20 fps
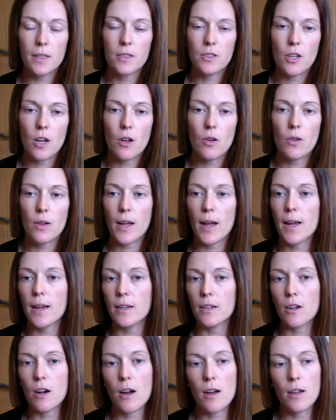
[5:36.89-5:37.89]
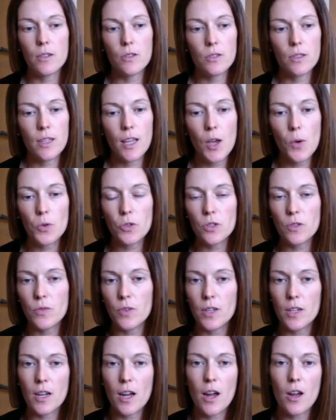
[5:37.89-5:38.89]
So again, guys, keep watching the
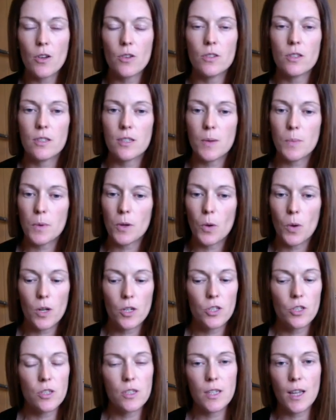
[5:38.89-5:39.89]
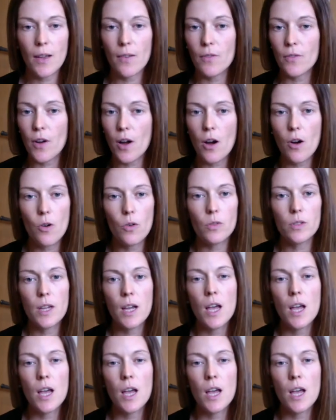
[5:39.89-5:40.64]
videos. Send me questions. Get involved.